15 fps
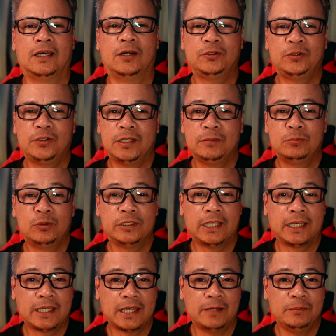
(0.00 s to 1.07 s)
How to create
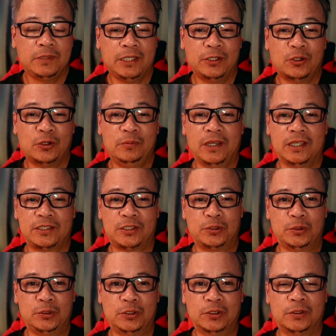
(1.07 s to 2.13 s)
multicam in OBS
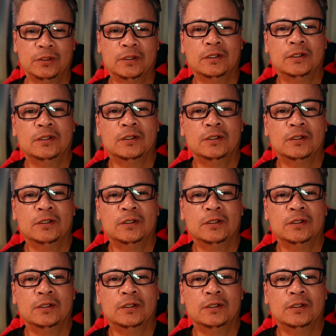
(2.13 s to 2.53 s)
Studio?